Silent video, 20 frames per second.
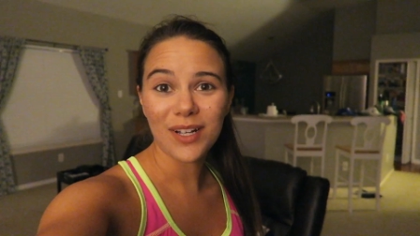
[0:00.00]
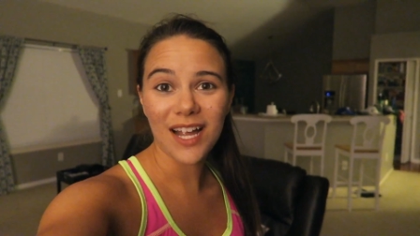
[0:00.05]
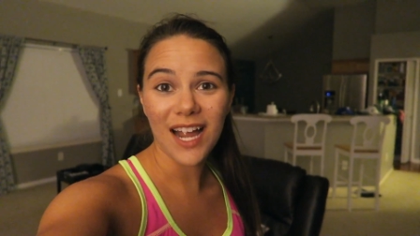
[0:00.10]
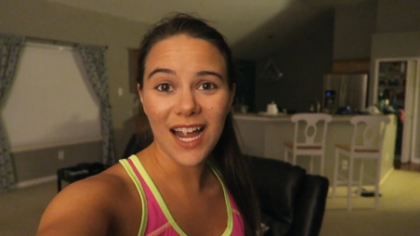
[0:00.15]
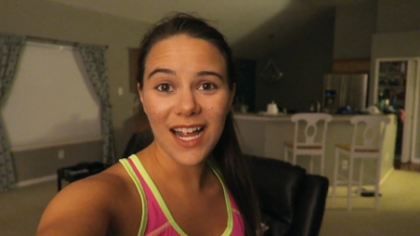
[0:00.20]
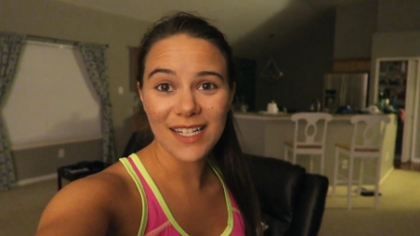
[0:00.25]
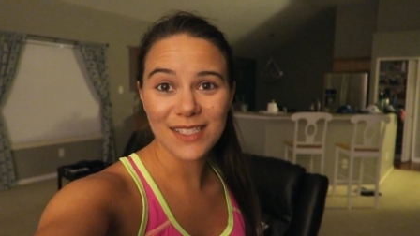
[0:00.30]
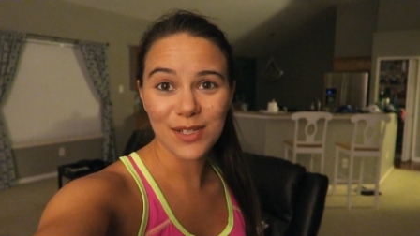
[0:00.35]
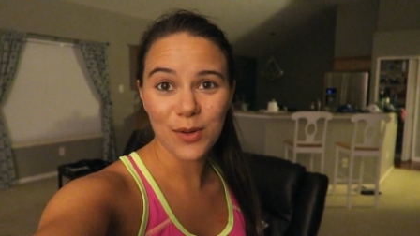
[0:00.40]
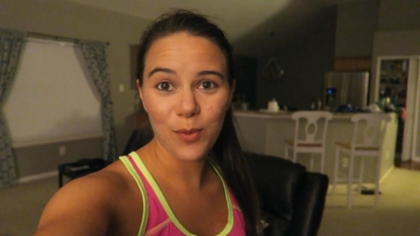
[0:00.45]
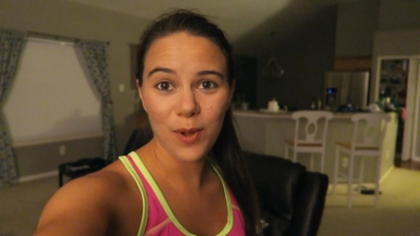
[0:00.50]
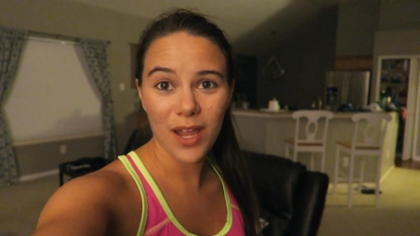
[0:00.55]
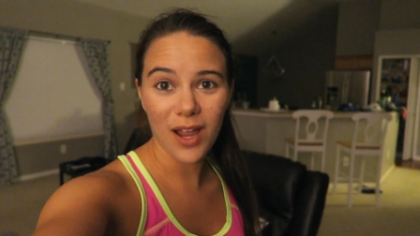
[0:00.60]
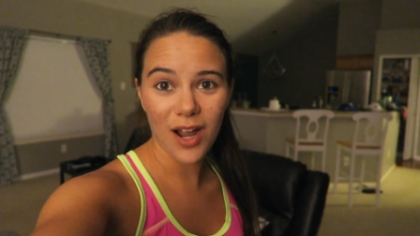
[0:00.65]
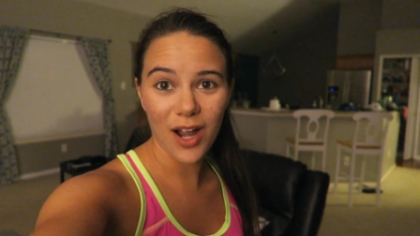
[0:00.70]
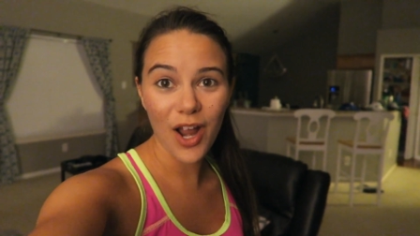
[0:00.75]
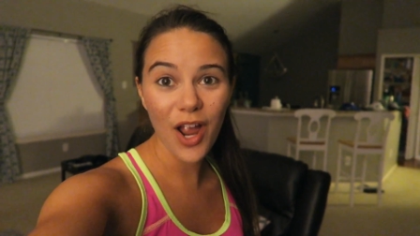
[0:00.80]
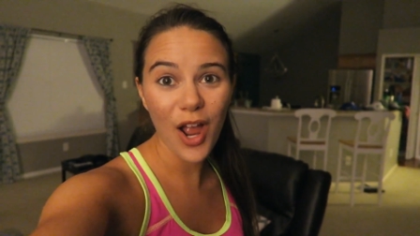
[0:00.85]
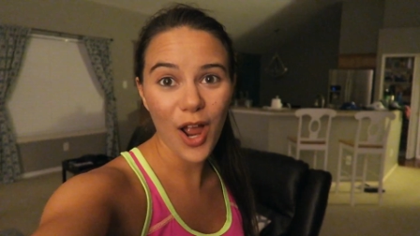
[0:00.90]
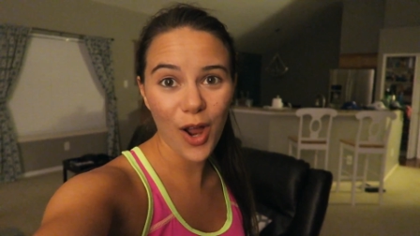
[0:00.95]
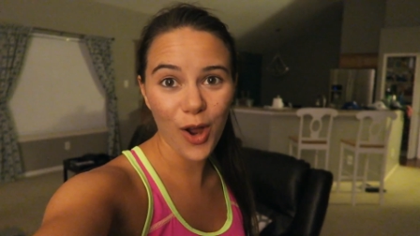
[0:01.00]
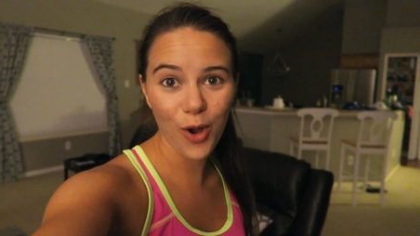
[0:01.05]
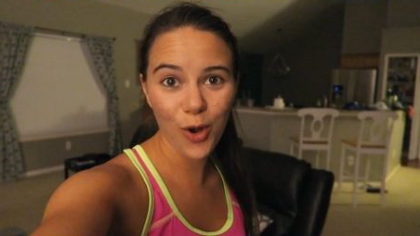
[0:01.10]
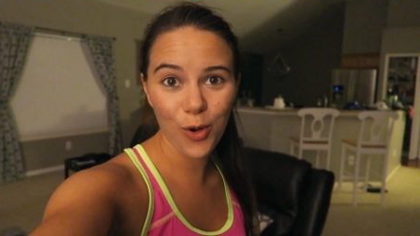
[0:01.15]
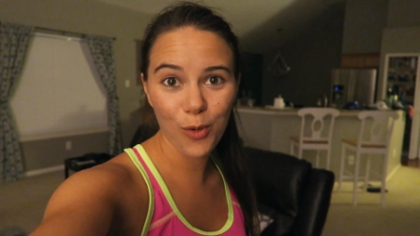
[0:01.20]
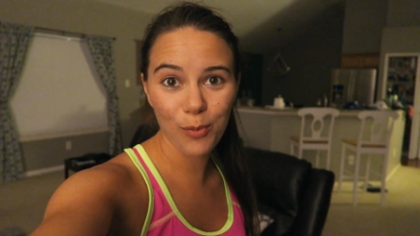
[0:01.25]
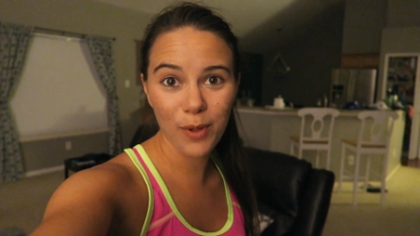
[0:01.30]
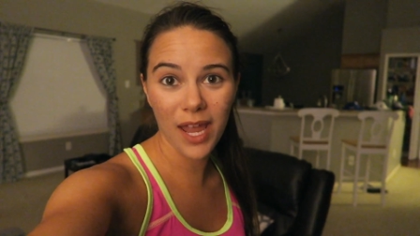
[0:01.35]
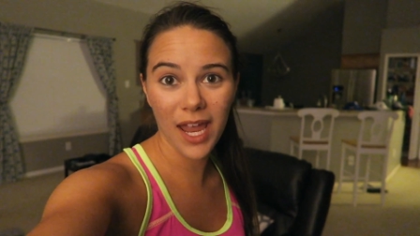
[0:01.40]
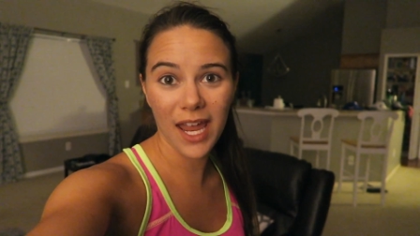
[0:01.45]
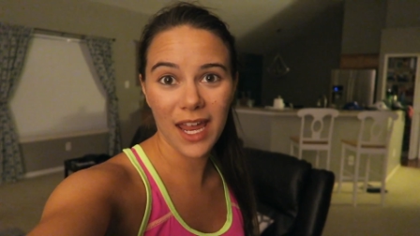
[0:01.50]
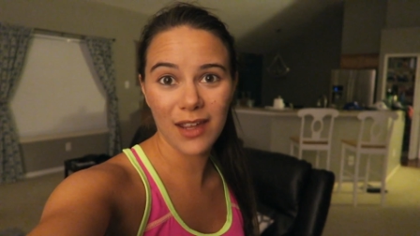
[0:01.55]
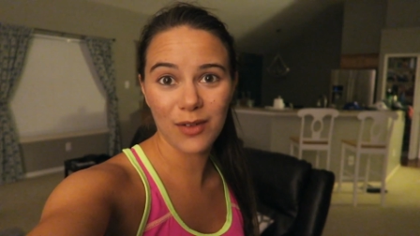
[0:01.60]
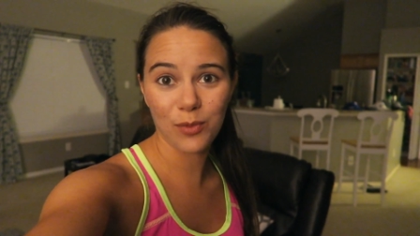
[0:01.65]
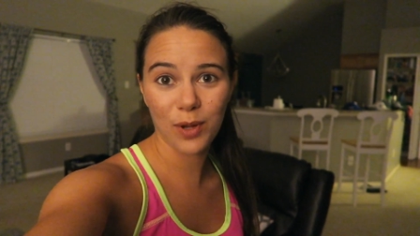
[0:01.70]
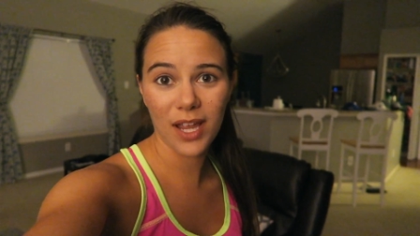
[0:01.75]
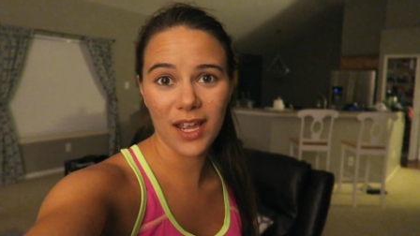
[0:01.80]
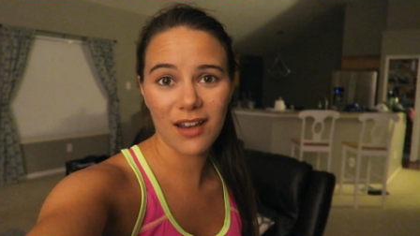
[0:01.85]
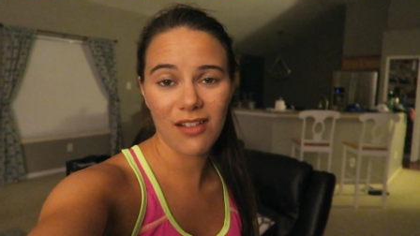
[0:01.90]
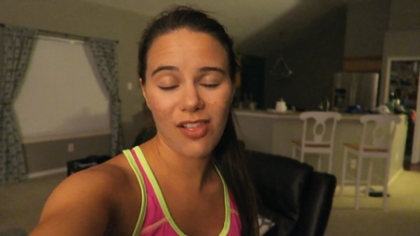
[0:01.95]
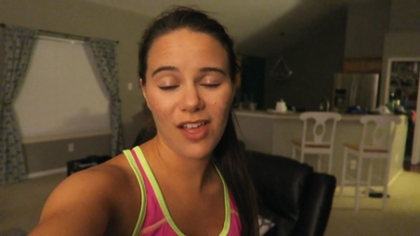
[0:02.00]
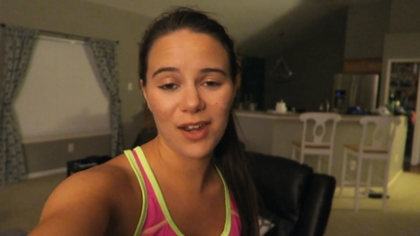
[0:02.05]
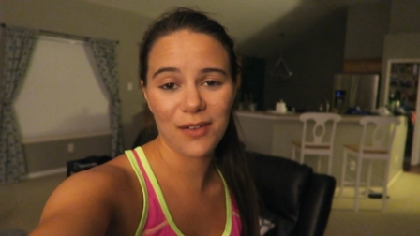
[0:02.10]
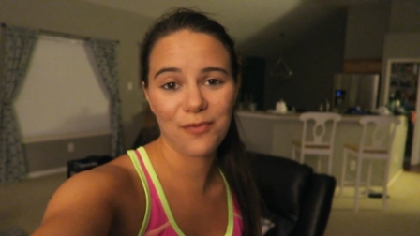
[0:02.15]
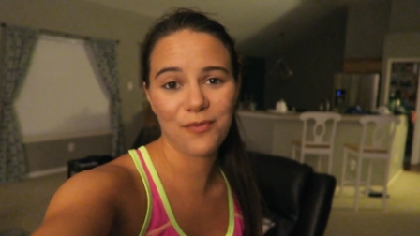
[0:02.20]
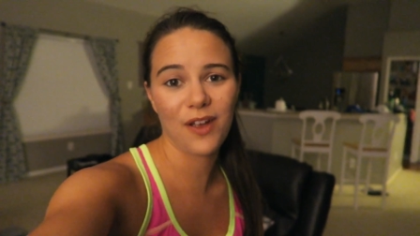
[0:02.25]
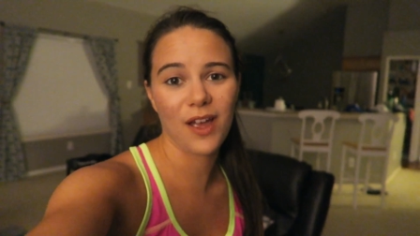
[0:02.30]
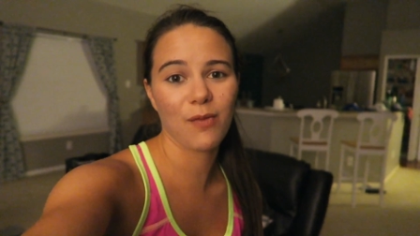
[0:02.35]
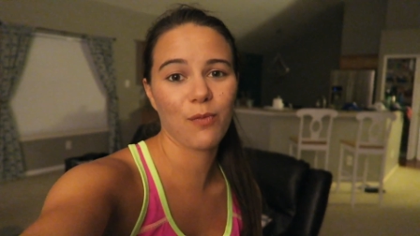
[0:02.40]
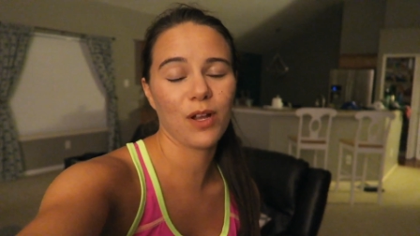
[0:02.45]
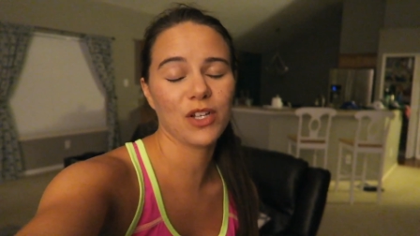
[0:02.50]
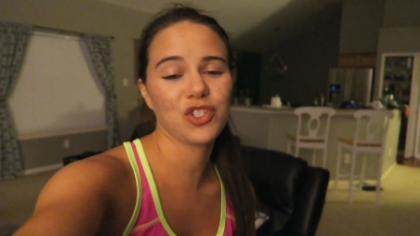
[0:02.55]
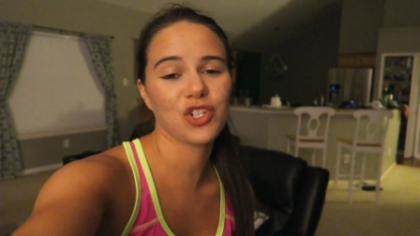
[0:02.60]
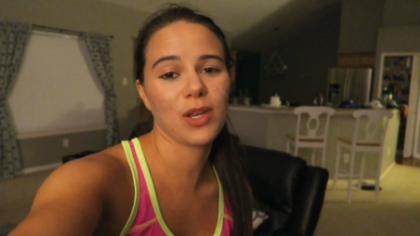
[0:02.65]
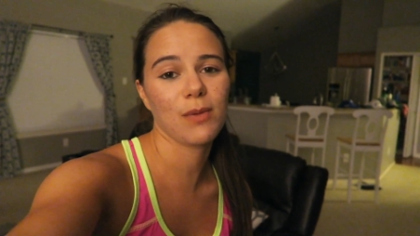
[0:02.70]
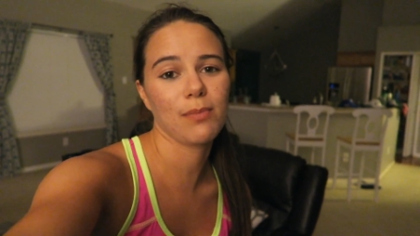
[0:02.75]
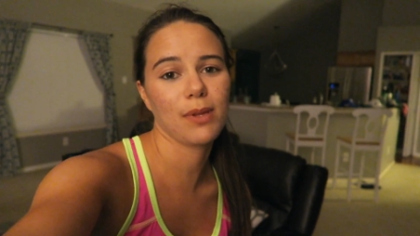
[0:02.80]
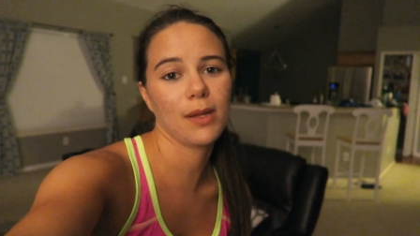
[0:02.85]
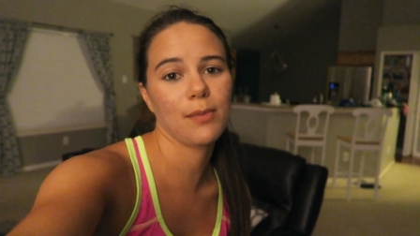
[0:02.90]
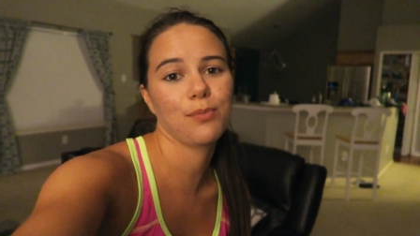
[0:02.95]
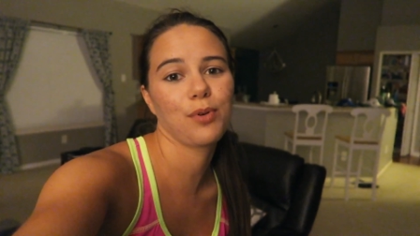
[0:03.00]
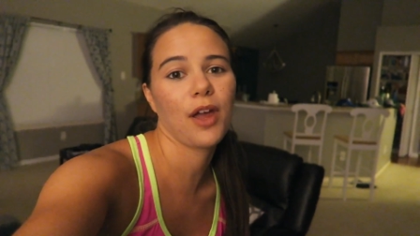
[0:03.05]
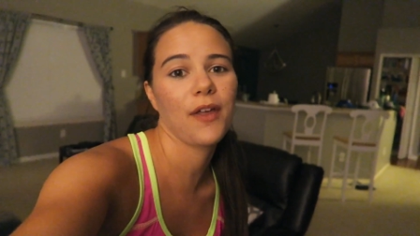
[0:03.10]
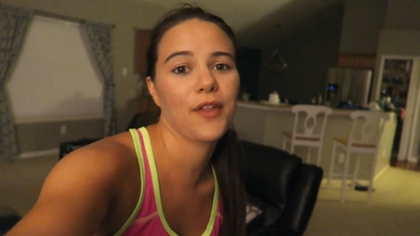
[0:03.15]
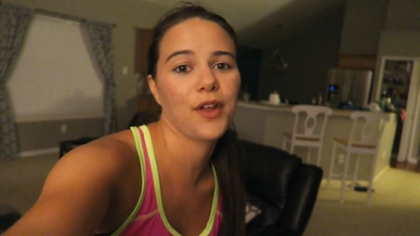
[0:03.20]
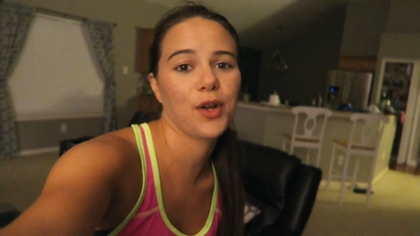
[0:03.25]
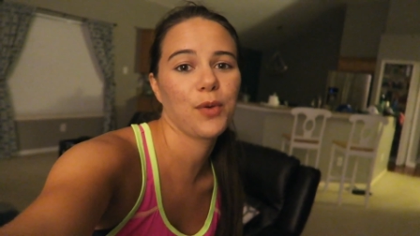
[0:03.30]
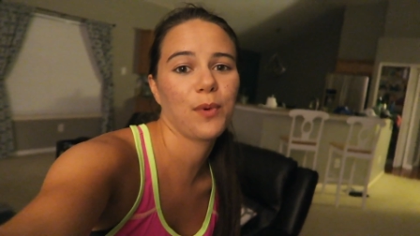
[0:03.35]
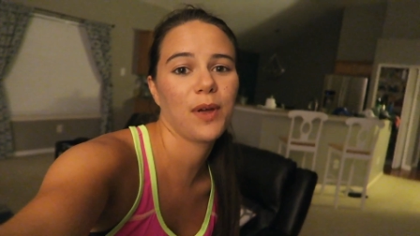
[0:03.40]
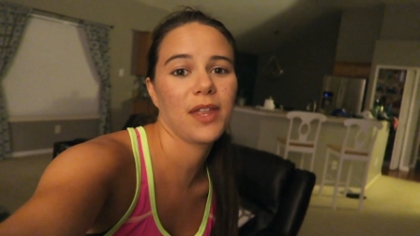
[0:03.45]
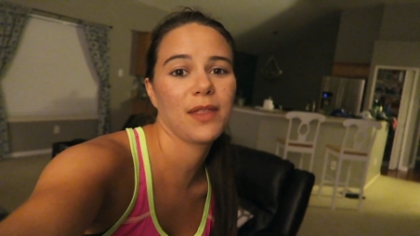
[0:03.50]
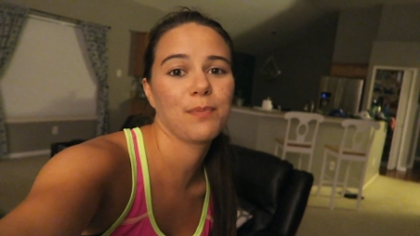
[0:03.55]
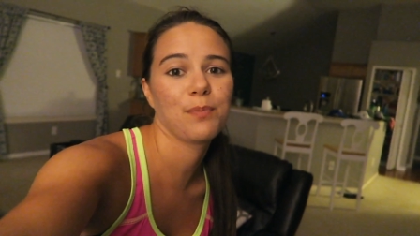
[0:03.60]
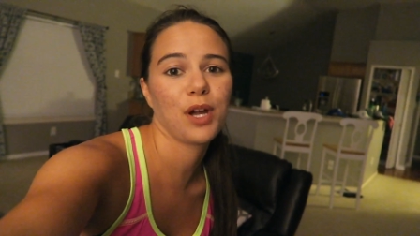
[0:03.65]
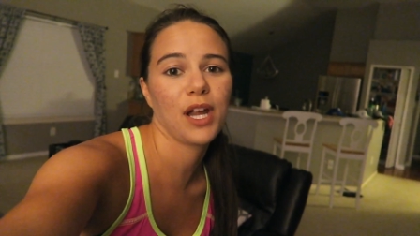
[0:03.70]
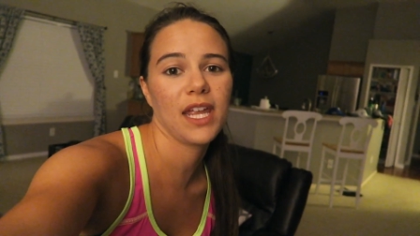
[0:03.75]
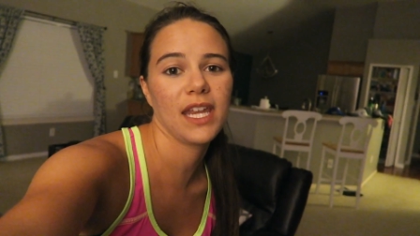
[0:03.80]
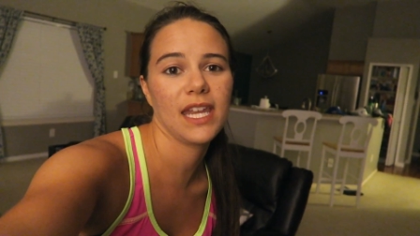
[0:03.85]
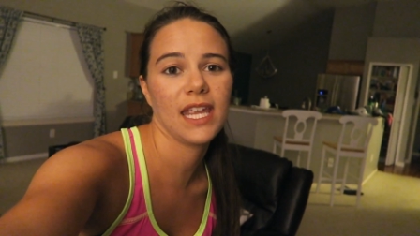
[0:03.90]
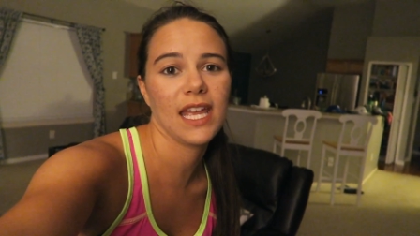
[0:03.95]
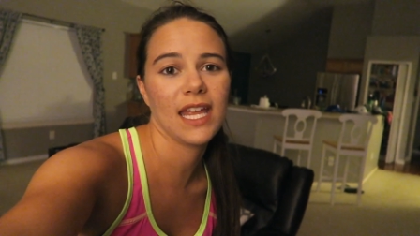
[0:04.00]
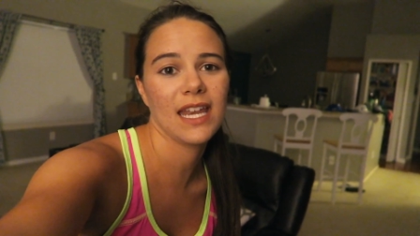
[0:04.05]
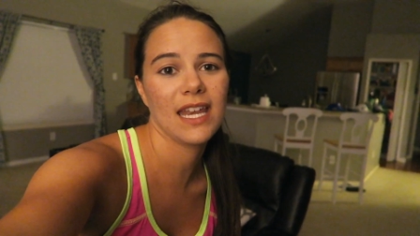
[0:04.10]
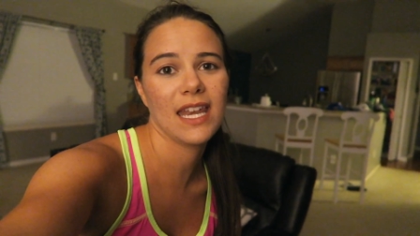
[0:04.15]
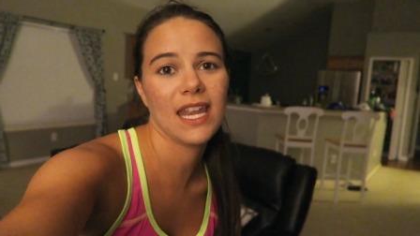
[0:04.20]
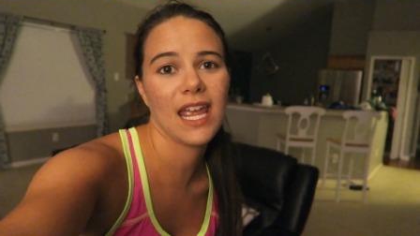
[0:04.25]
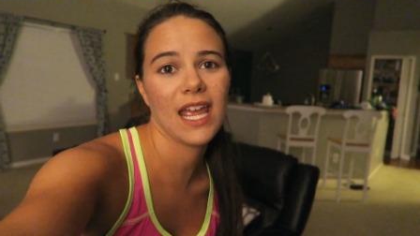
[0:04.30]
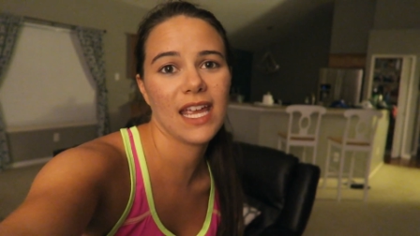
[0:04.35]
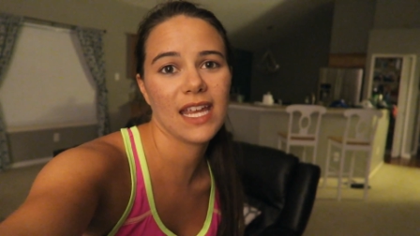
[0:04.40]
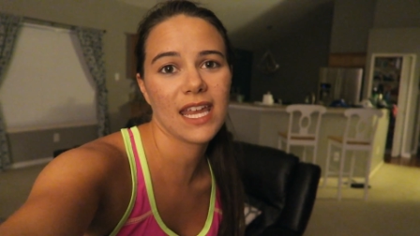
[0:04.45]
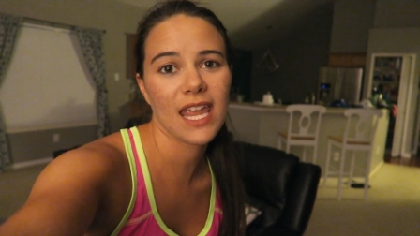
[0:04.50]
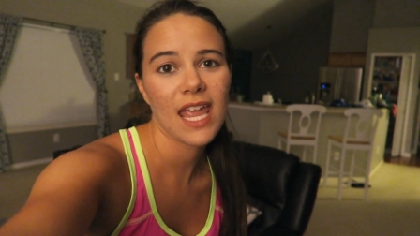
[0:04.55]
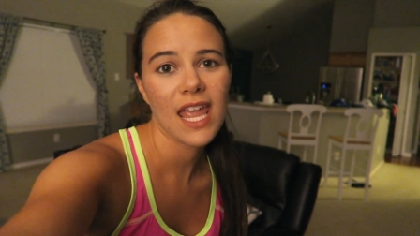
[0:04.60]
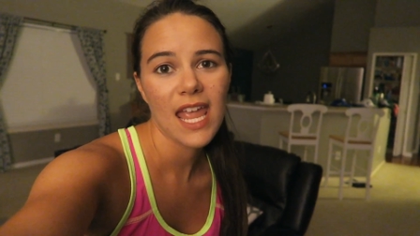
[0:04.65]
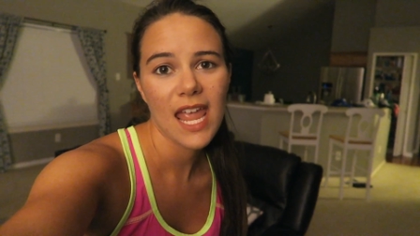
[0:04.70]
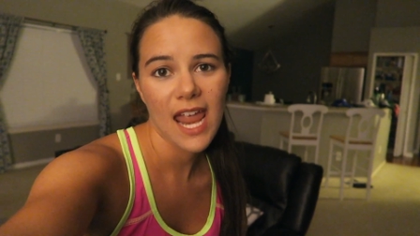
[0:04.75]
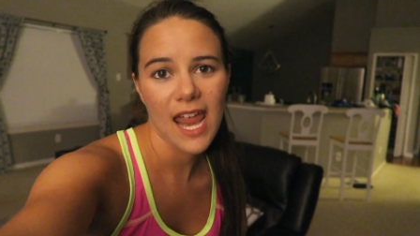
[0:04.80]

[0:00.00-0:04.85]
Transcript: Well, guys, we are home, and we had a lot of fun watching Big Brother with Brandy and Nick